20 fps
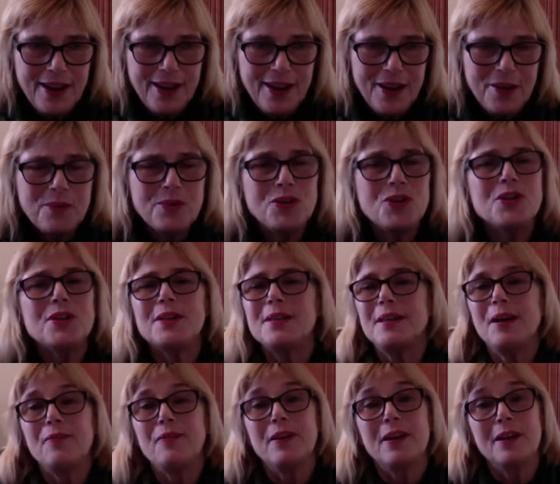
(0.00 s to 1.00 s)
it would just
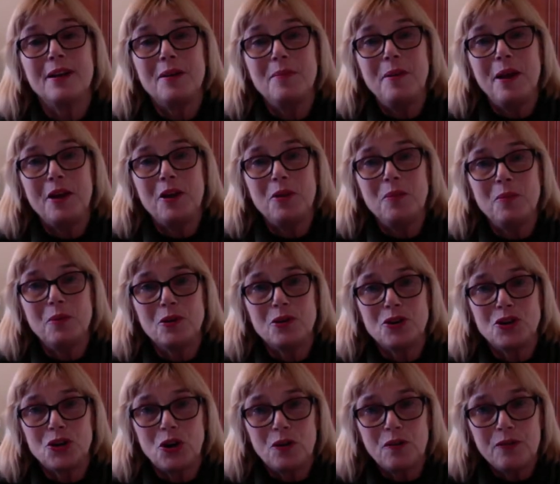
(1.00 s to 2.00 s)
definitely make you more
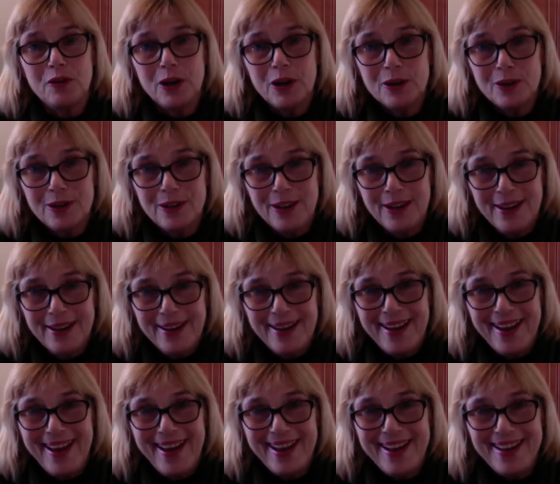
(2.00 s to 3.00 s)
jovial
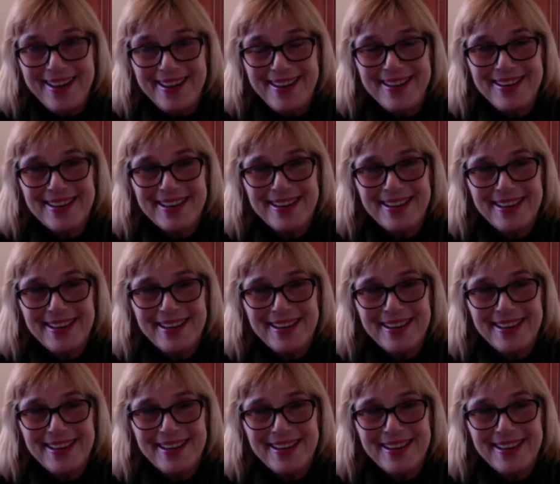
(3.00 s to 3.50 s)
and,